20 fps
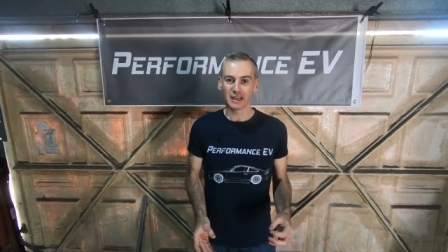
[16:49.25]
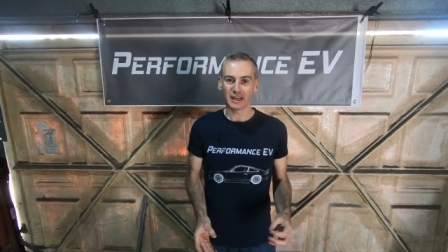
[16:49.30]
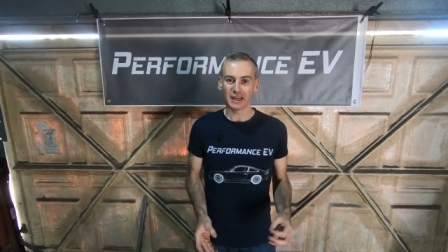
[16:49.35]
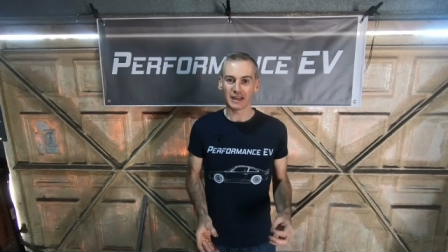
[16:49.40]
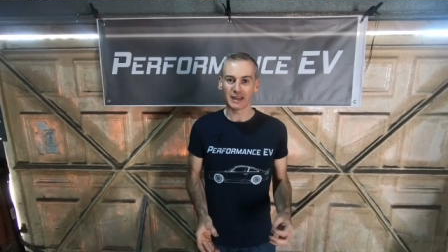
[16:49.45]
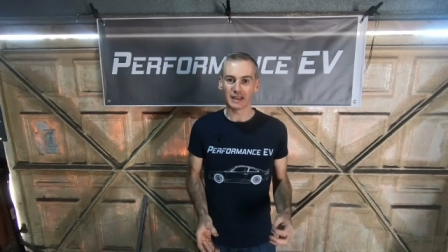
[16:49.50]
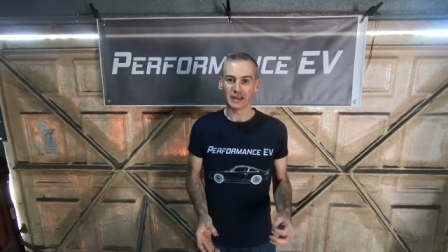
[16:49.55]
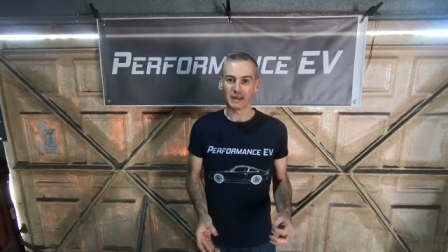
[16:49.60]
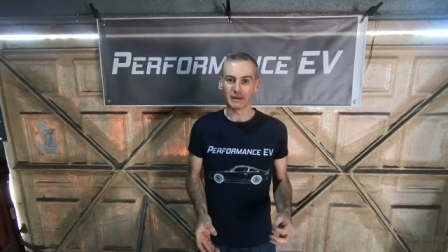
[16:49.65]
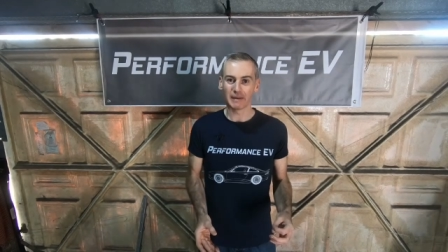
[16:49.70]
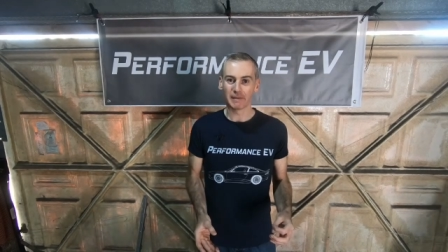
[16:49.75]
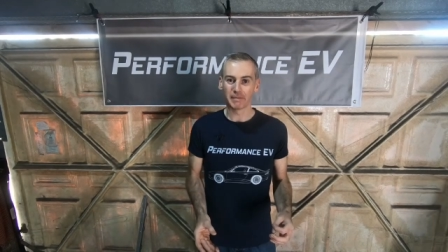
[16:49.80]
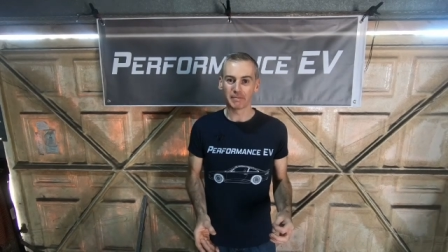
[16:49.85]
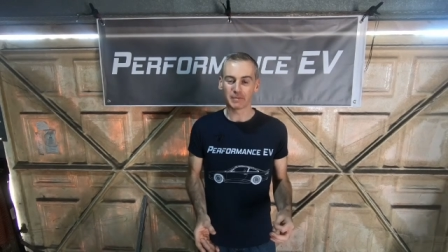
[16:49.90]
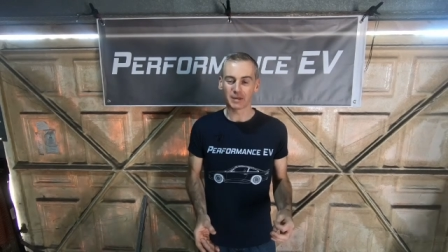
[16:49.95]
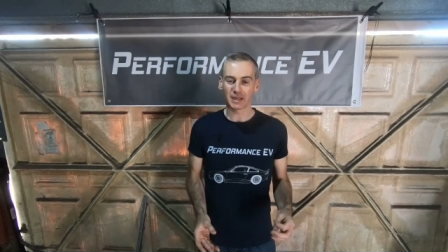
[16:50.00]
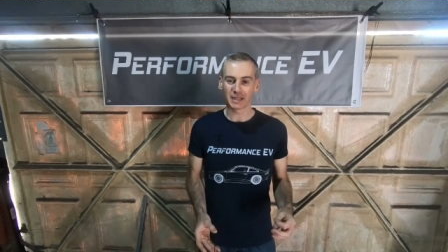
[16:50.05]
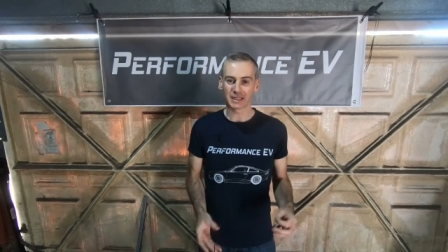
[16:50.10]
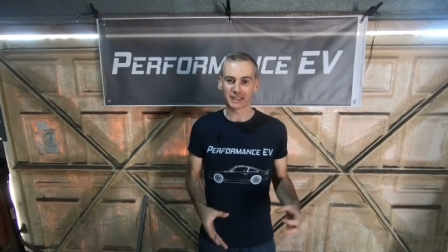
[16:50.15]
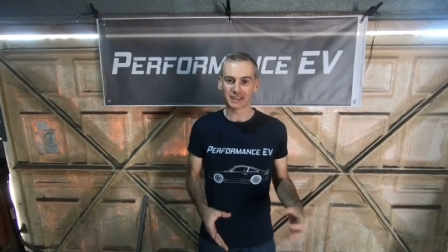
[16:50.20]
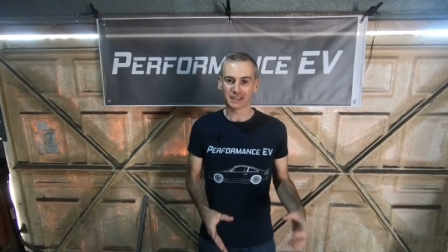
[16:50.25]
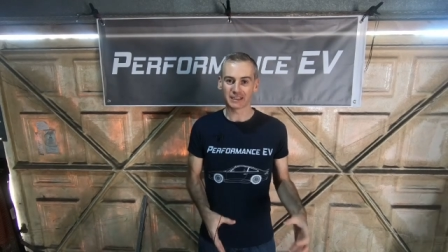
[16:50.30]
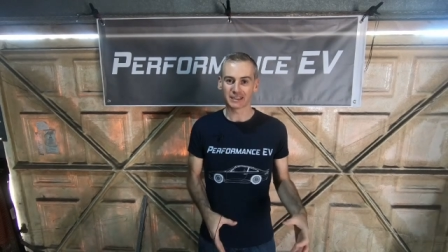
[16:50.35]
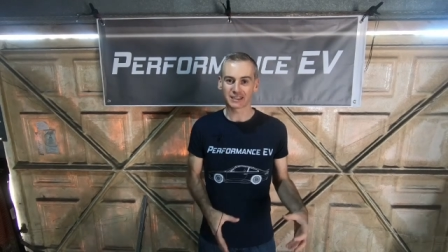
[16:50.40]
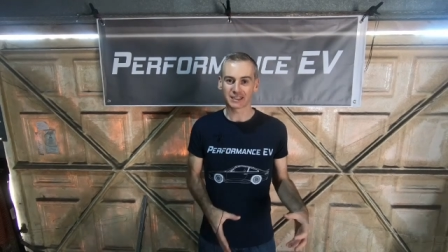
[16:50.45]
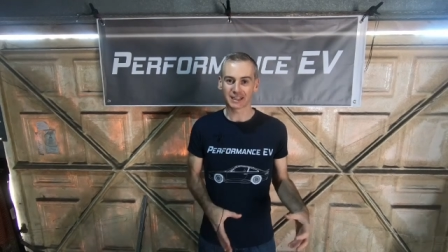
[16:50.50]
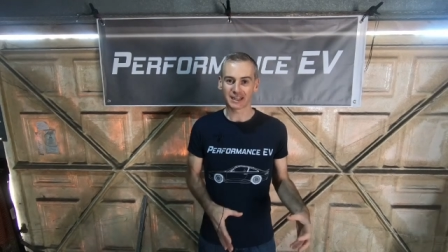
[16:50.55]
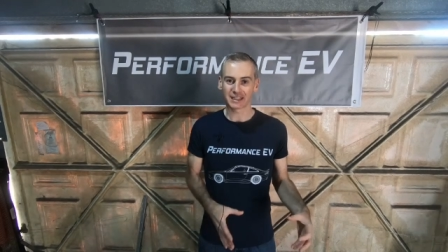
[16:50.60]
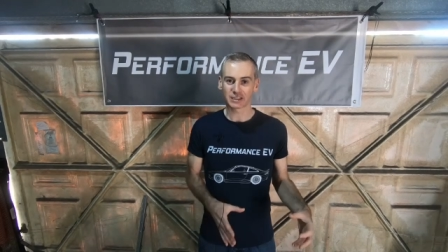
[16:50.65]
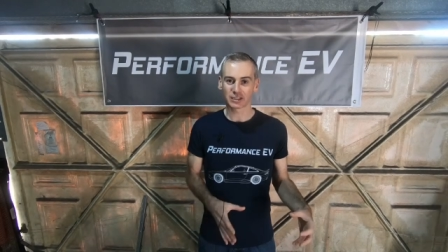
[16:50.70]
um, and get it
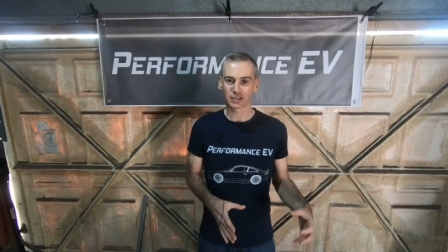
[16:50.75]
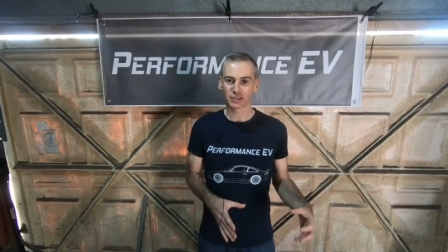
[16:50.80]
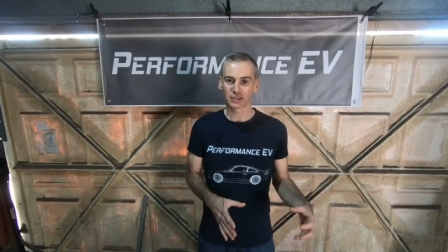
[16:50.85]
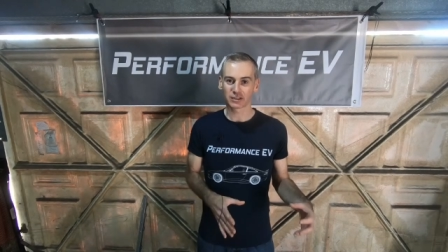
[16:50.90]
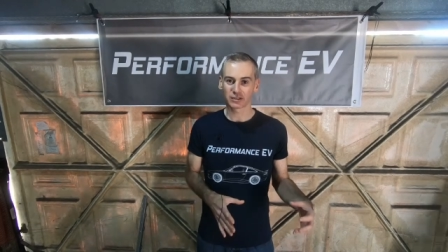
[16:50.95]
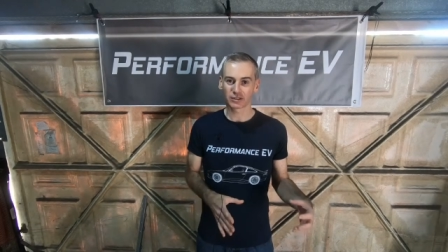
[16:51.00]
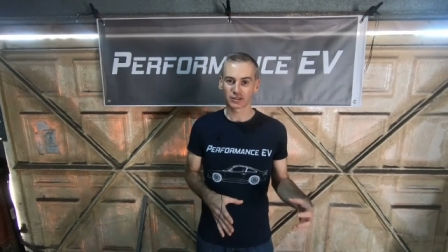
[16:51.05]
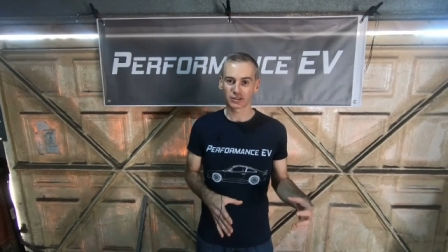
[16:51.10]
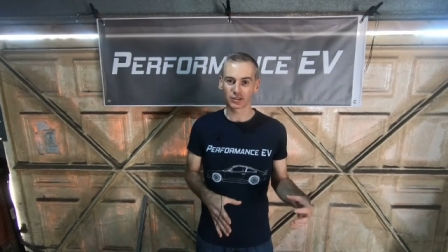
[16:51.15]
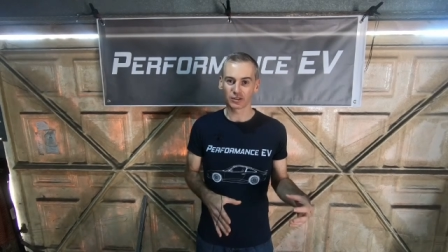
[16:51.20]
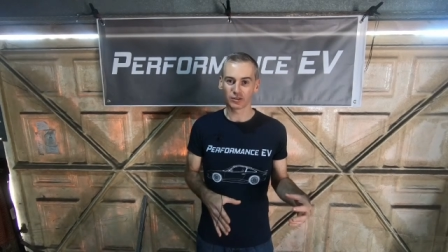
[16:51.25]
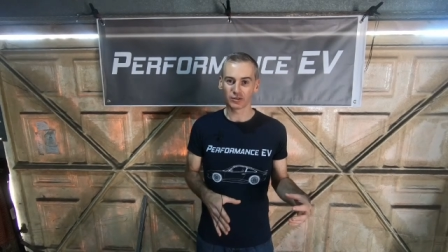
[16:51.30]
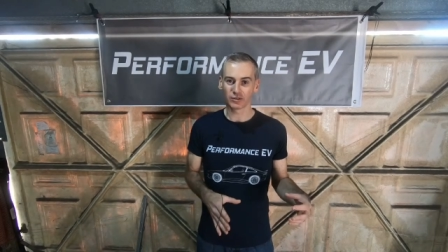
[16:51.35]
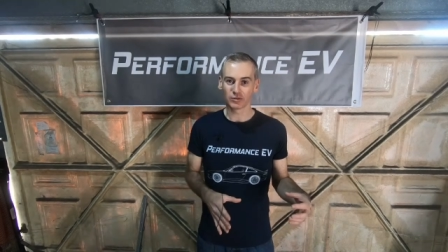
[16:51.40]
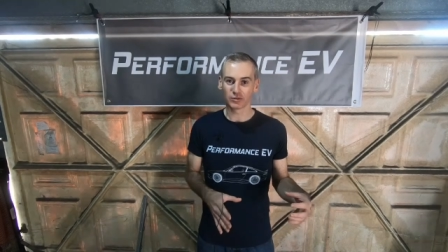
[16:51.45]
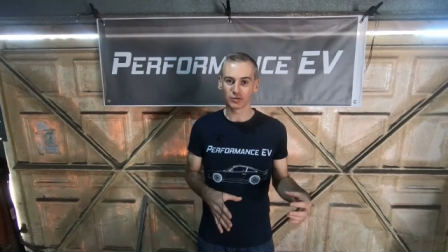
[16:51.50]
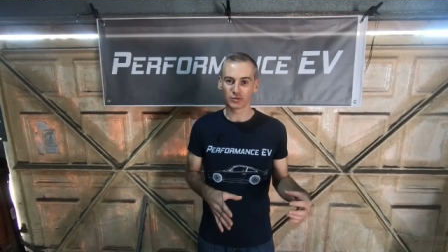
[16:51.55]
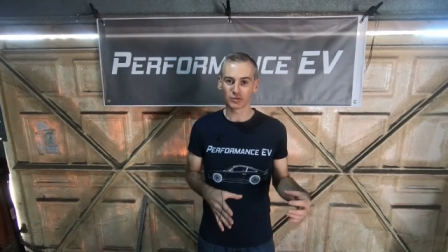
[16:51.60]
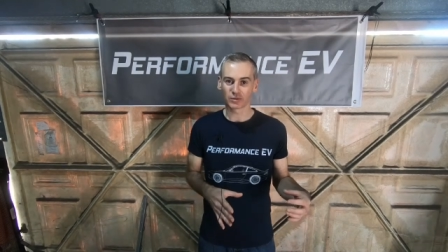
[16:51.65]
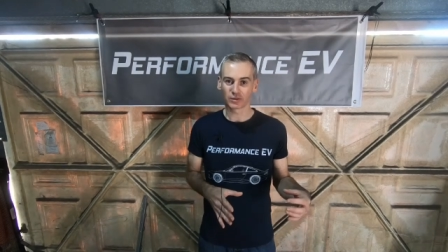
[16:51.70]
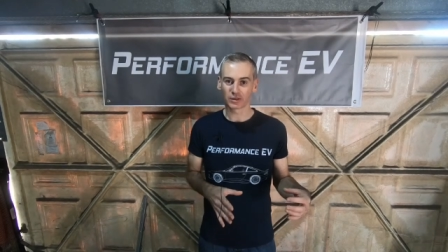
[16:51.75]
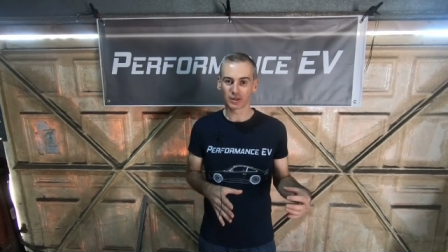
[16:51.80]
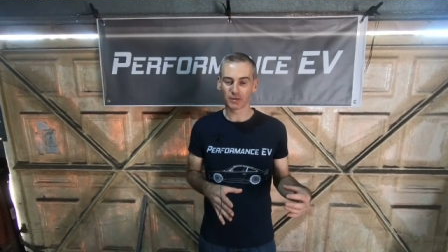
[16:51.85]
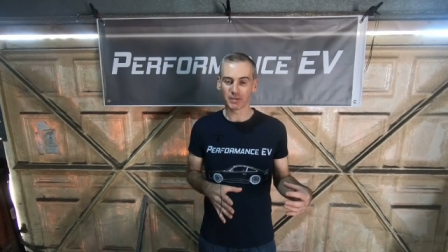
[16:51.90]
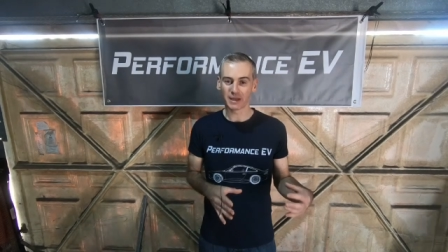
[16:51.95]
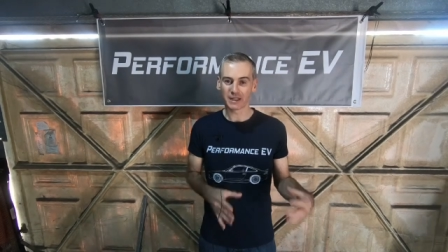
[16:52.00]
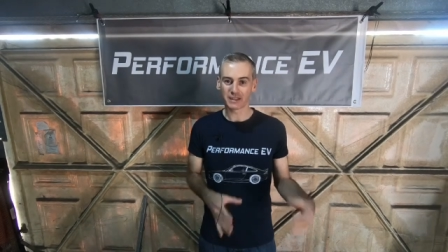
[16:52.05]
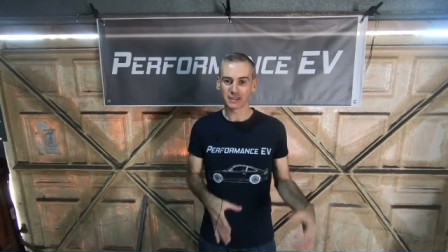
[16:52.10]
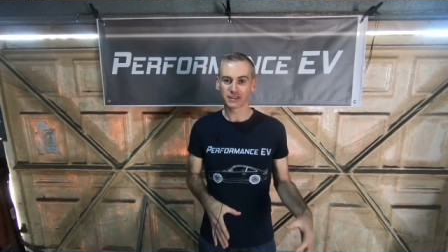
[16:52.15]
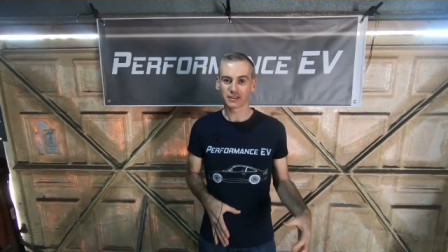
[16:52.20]
attached to the
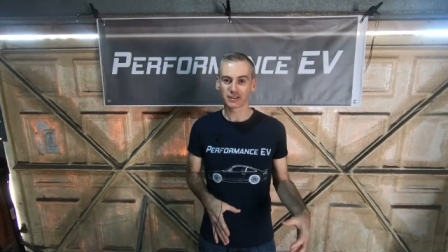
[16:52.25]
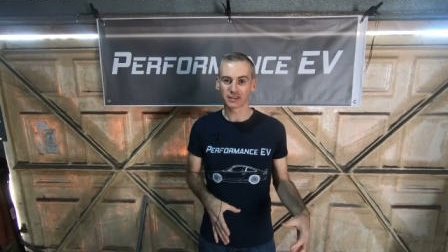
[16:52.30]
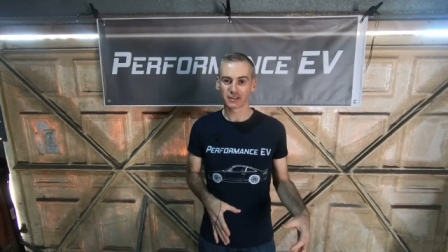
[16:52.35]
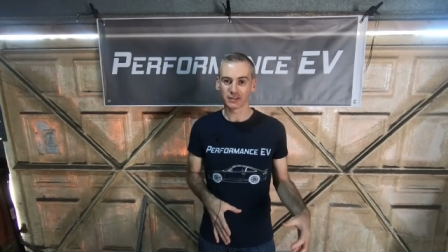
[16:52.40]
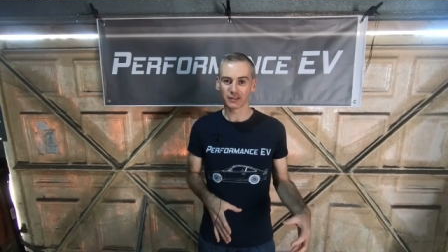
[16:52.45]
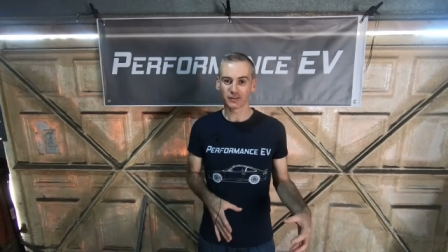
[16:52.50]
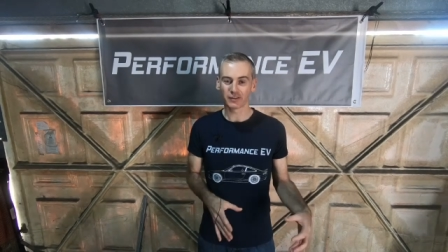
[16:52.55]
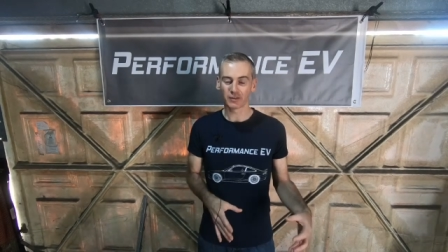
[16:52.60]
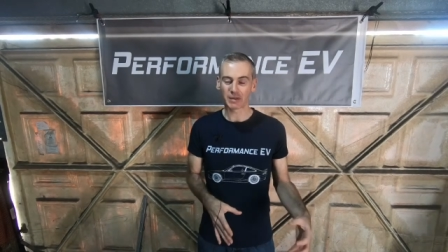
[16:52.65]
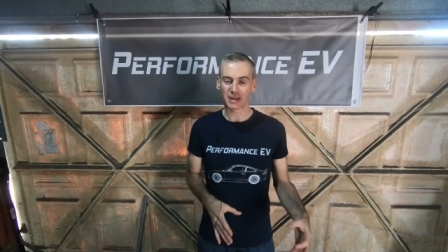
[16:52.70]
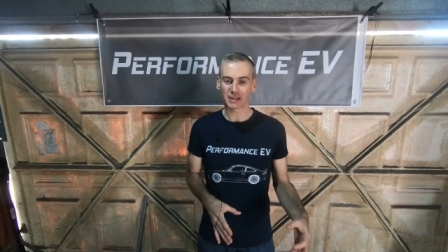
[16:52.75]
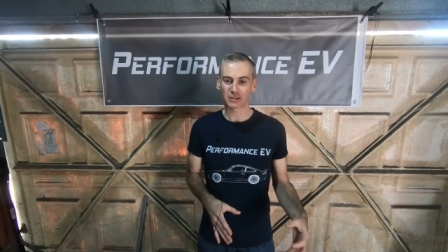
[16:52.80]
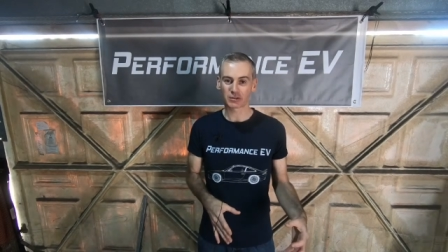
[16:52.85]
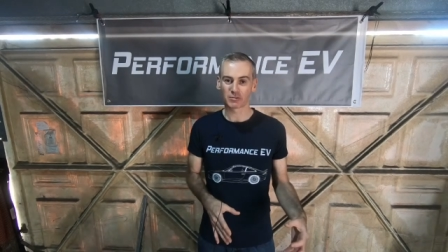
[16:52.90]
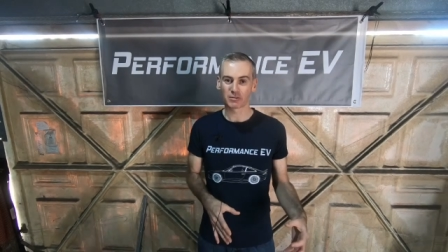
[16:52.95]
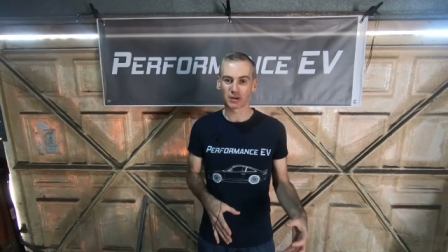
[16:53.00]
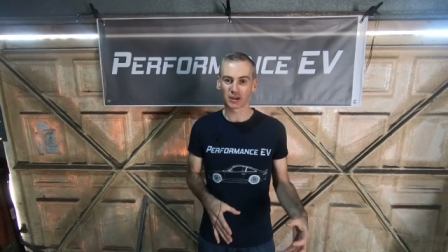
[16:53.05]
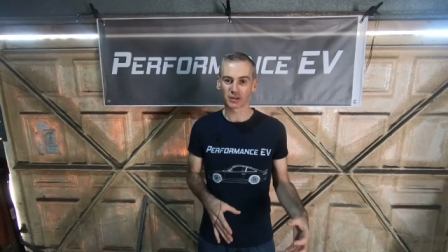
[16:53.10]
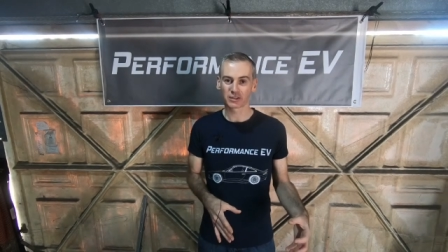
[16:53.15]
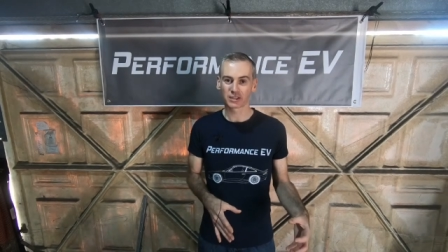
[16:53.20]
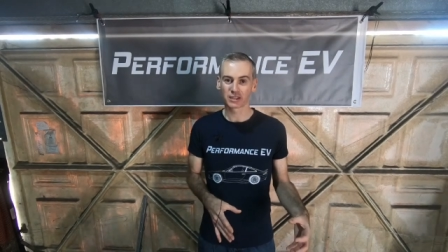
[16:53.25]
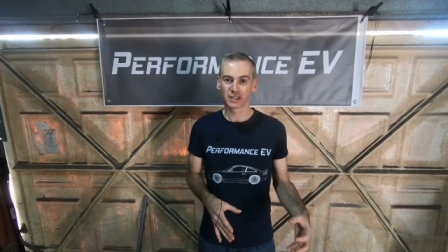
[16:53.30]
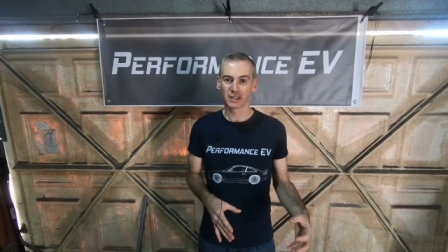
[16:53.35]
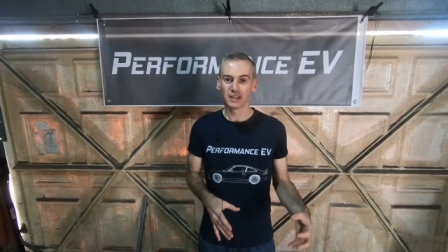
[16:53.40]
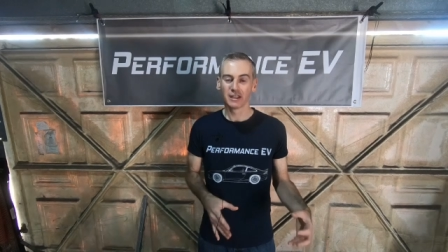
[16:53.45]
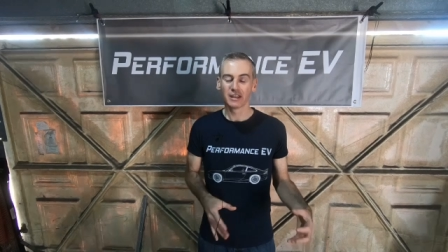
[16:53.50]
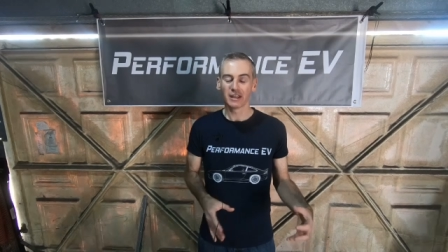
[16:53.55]
base of the battery box,